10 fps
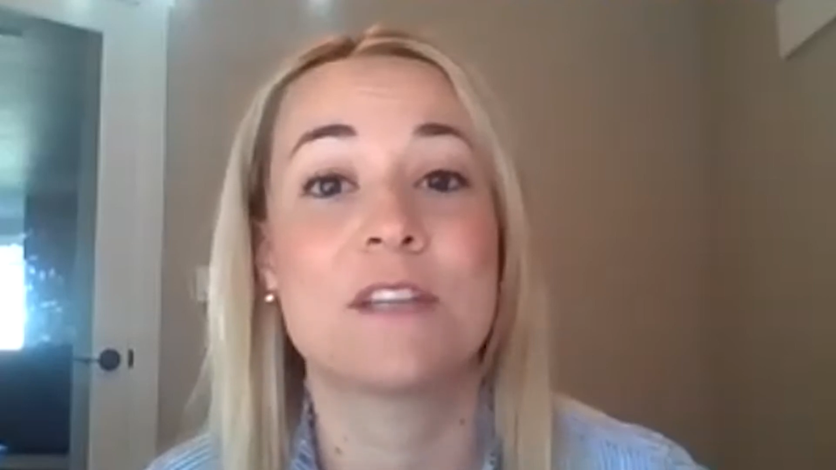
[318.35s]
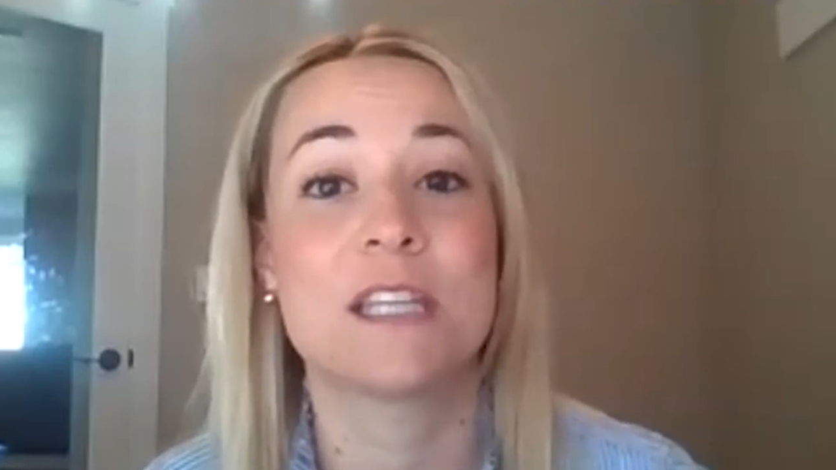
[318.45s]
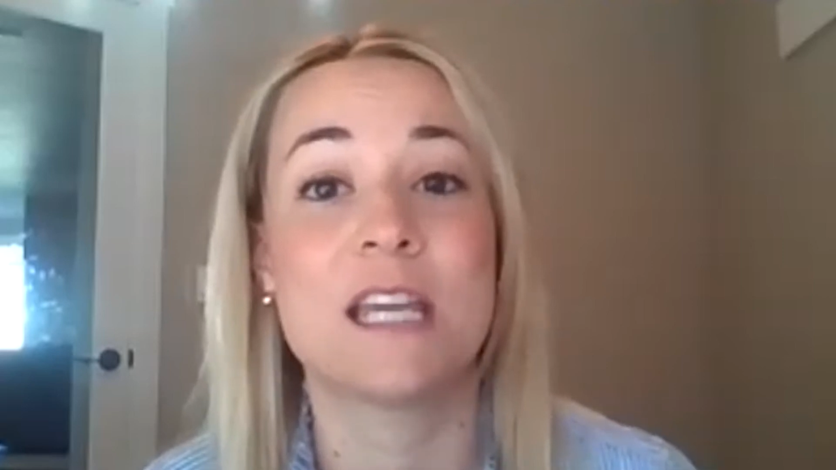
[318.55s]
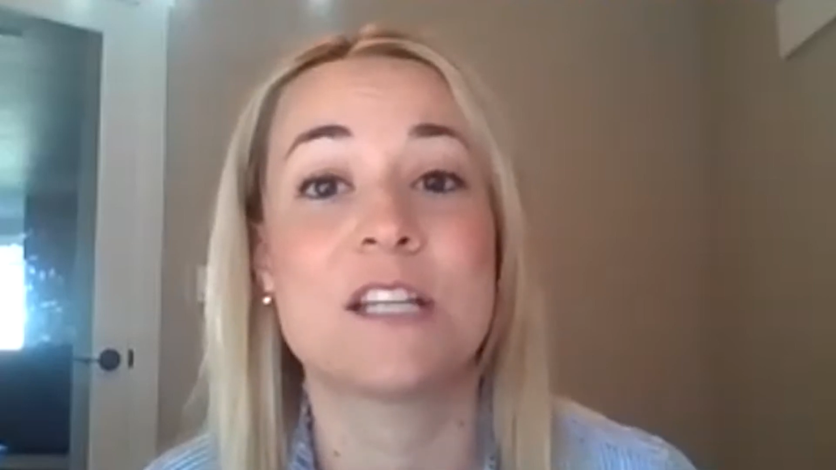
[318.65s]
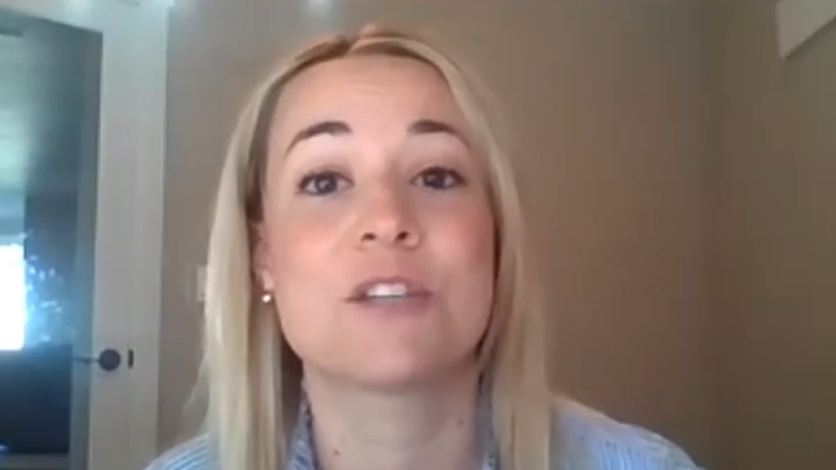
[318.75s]

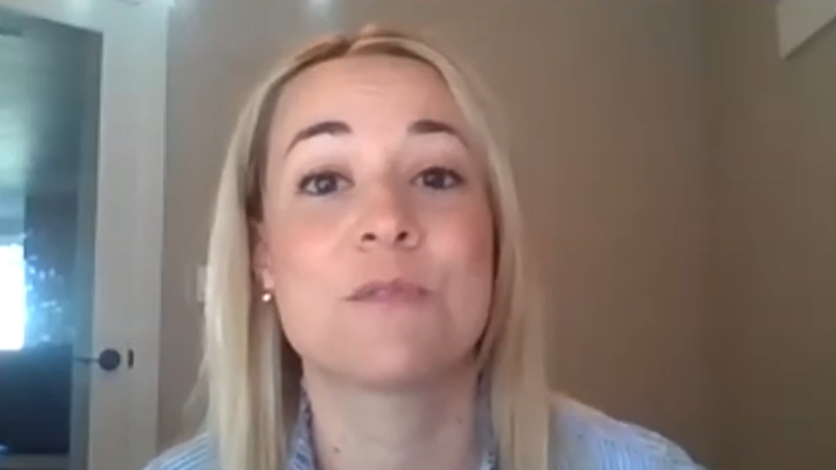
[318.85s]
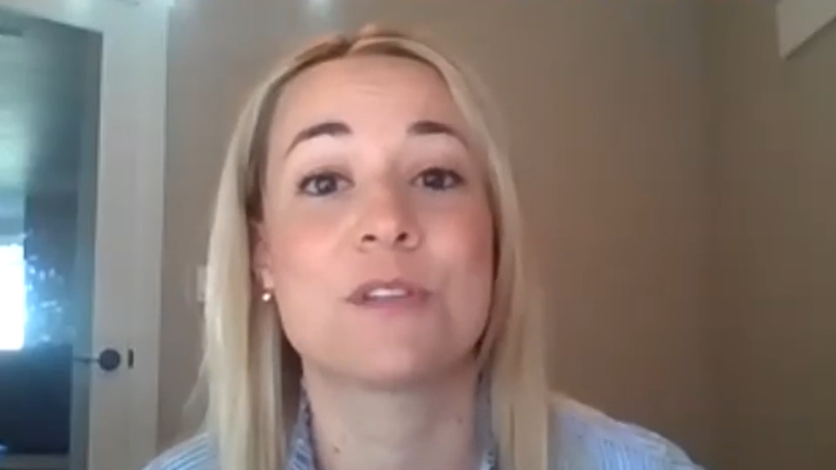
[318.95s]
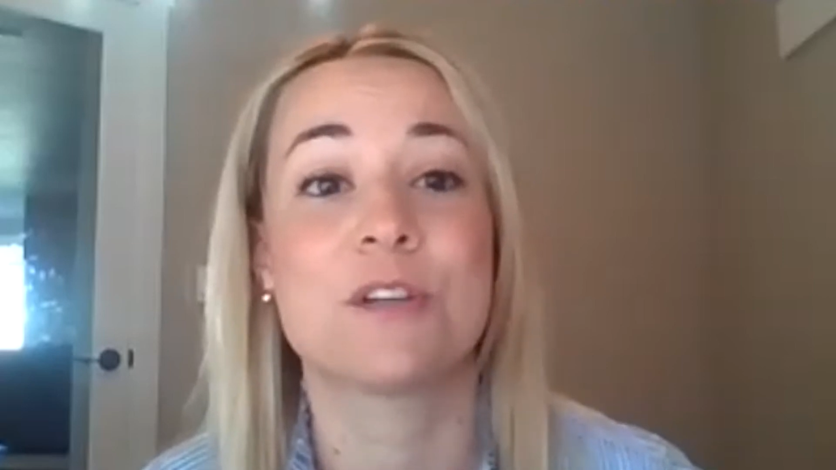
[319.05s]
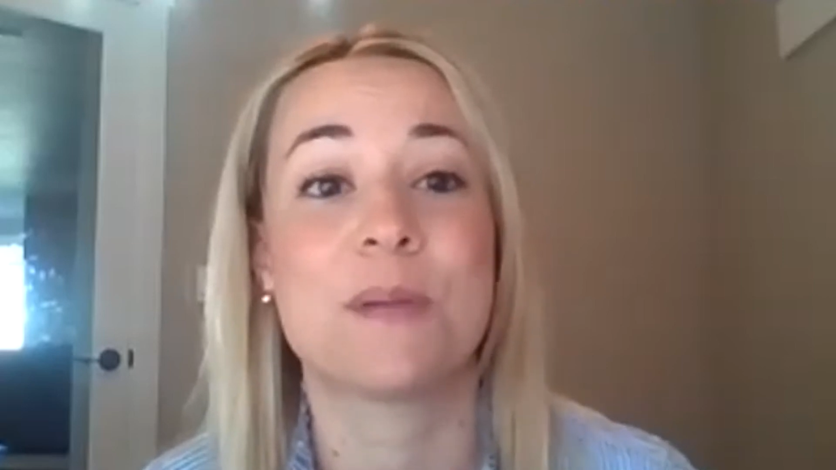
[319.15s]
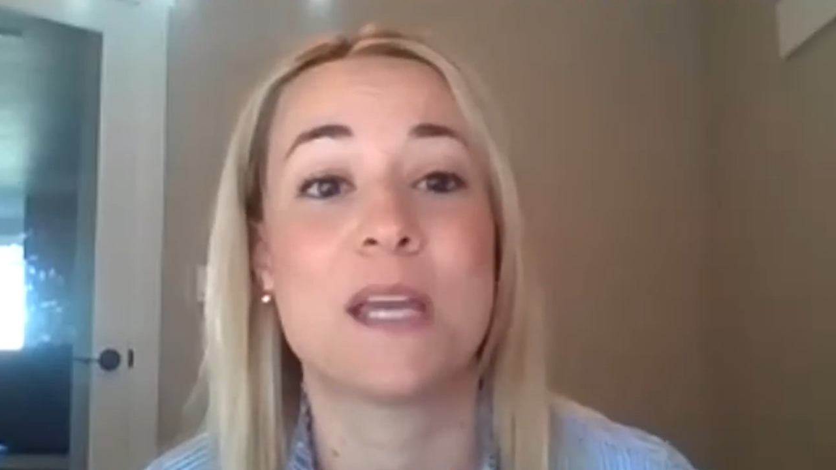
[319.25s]
engaging with
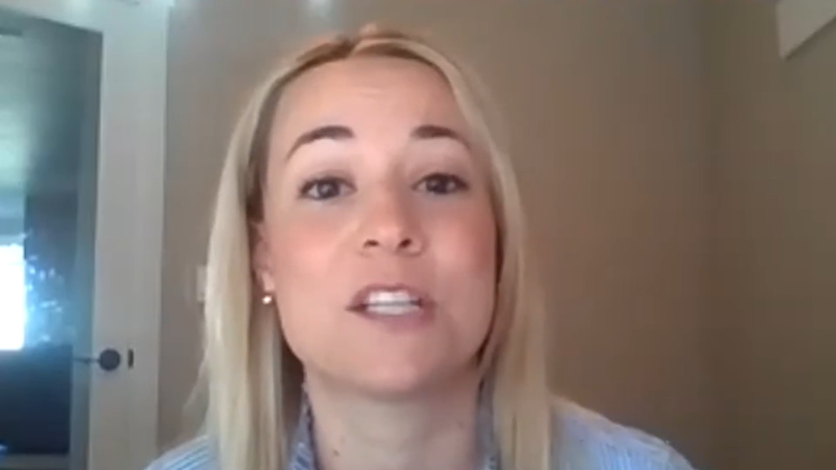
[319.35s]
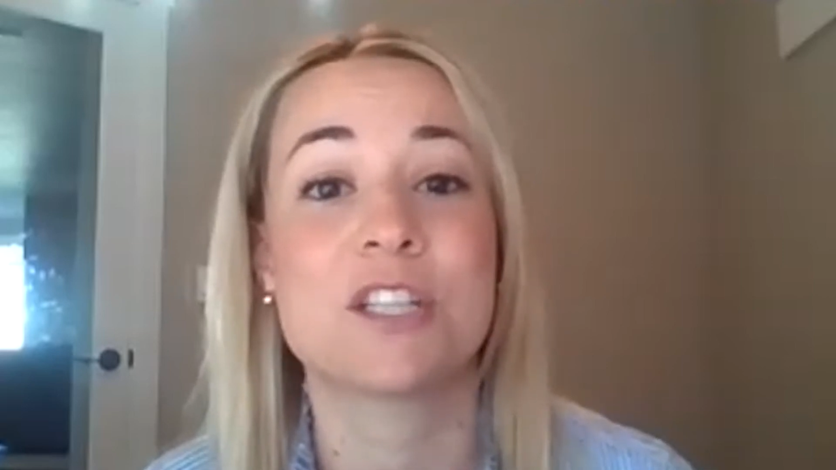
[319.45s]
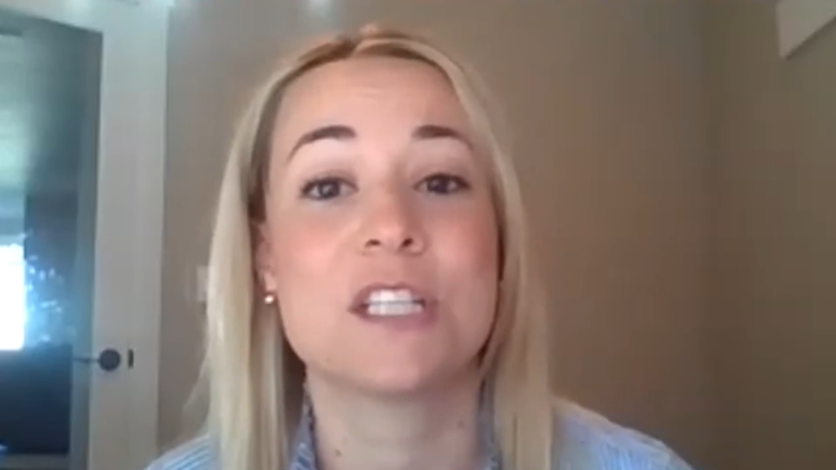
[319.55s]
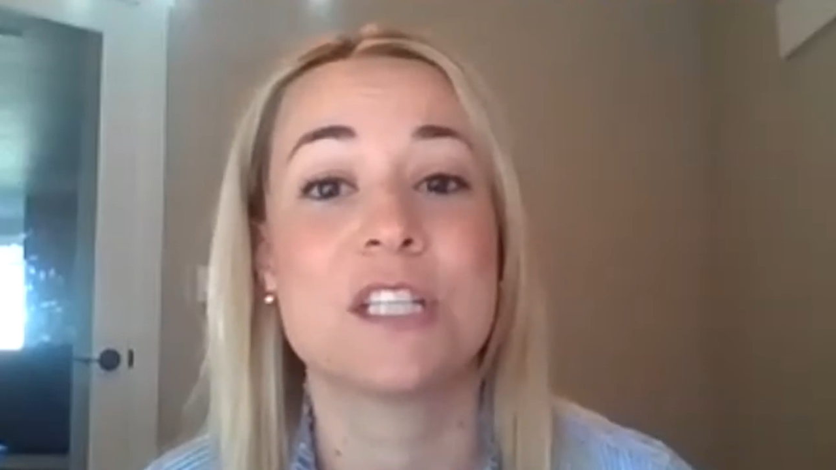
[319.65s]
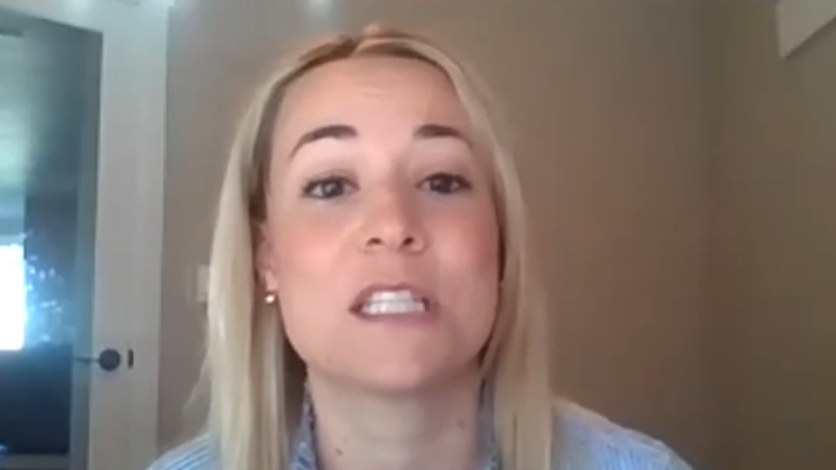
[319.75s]
your
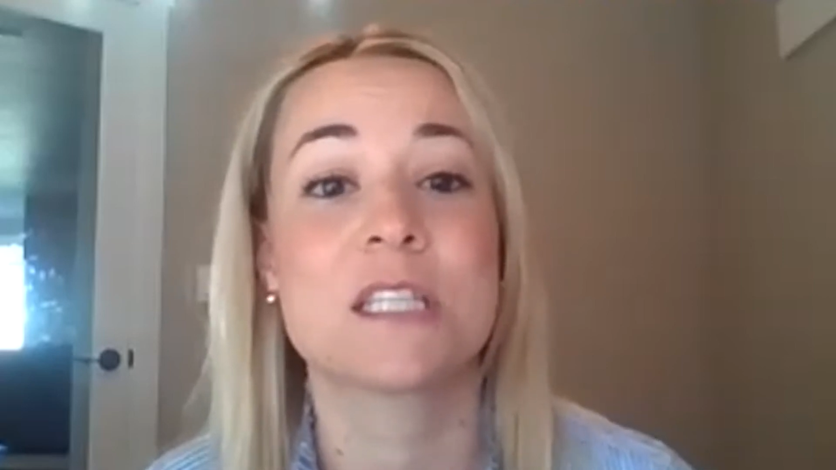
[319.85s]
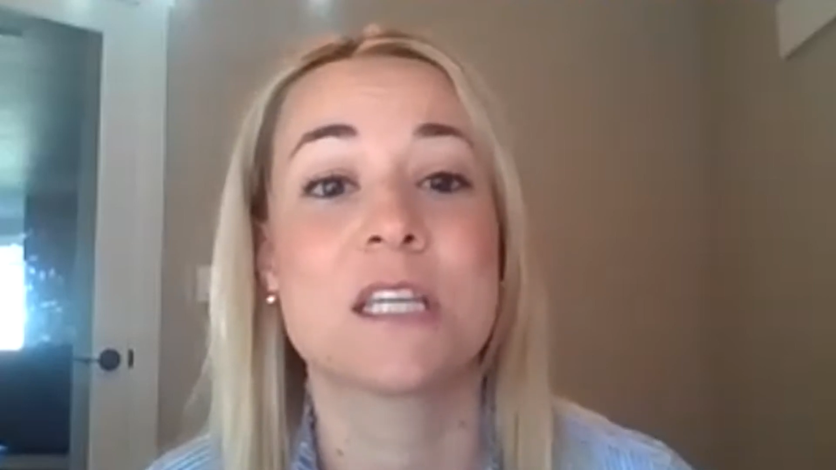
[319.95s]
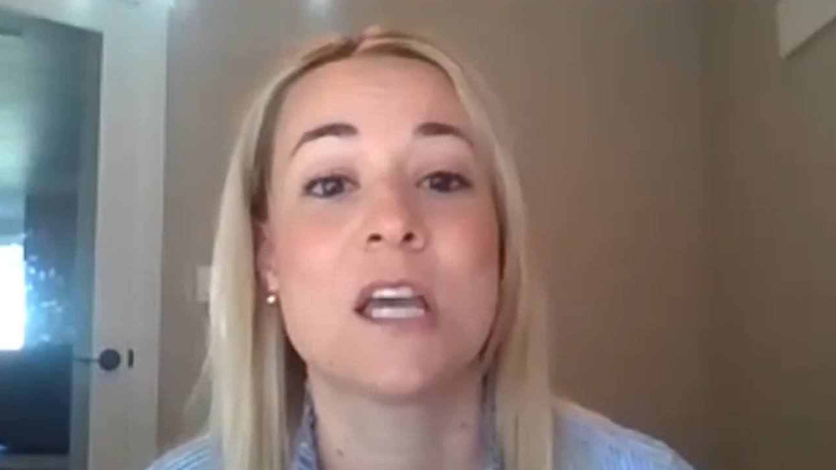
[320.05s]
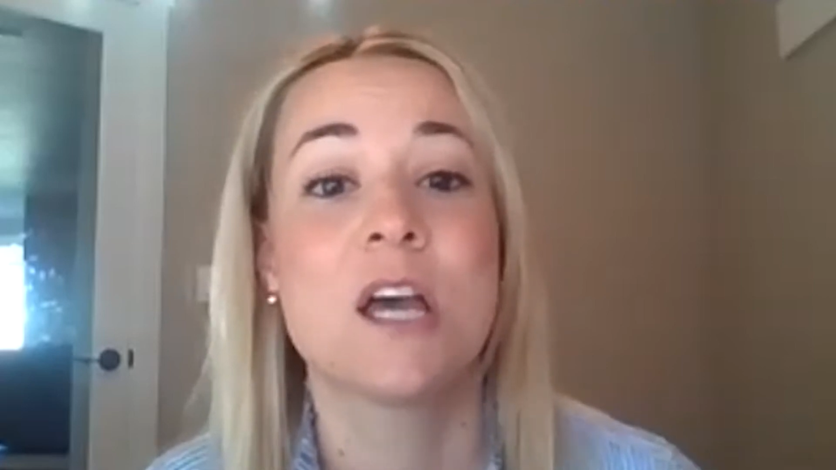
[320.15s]
patients